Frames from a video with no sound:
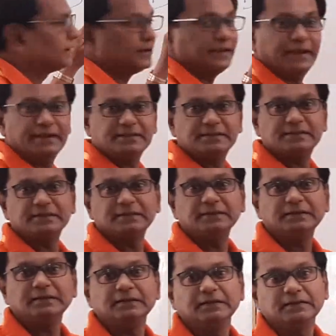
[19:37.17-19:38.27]
creates
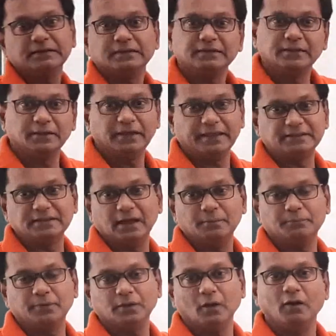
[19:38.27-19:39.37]
the
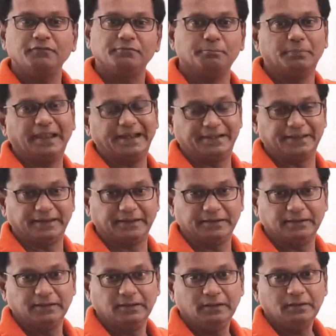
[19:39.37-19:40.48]
example of blending.
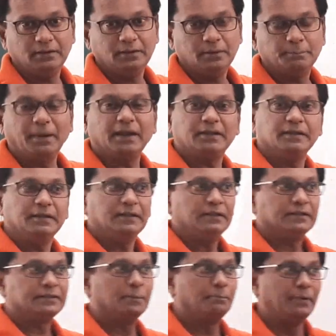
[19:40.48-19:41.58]

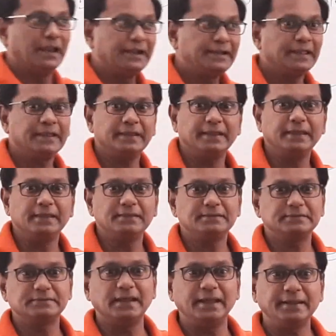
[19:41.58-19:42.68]
But the blending
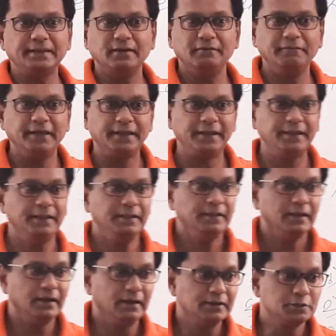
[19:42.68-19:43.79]
is done in a
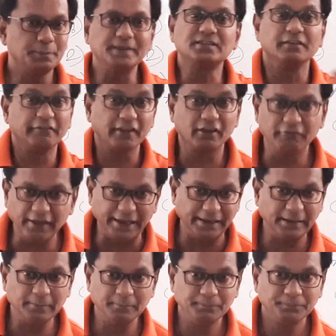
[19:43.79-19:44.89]
very specific
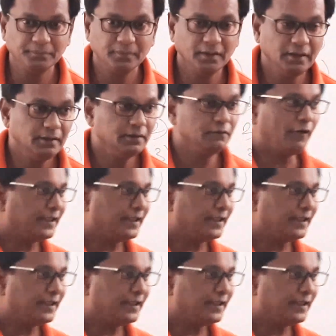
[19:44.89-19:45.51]
way. For